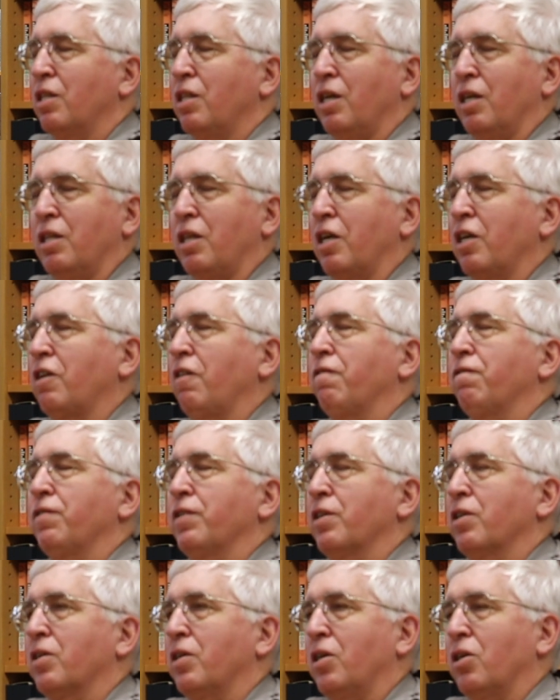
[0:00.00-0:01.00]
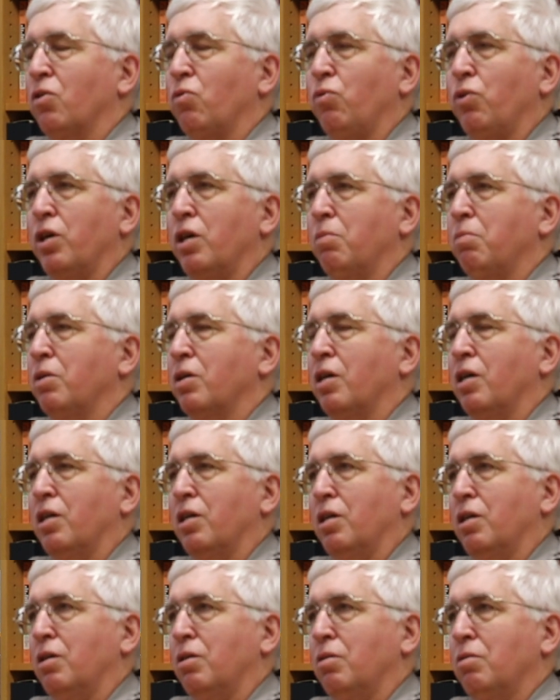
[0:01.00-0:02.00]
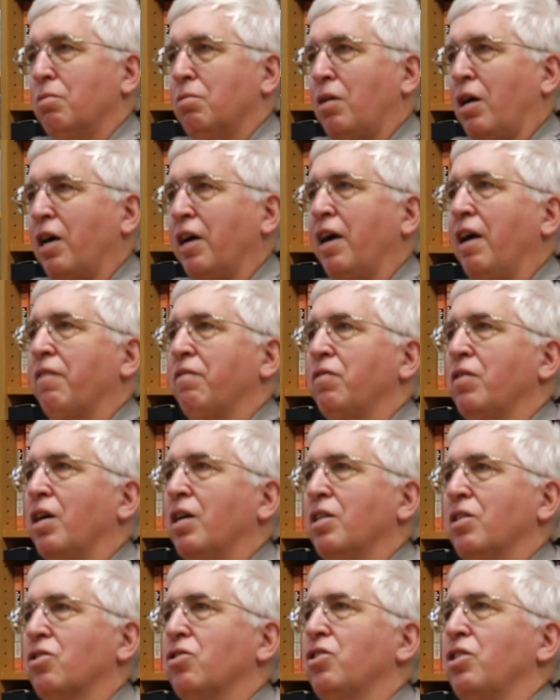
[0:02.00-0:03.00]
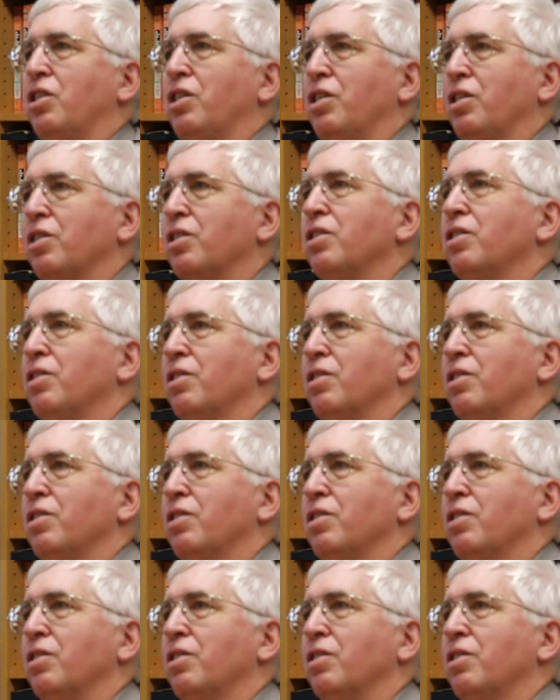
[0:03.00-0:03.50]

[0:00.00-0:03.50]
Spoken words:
they could figure out a way, but I have not seen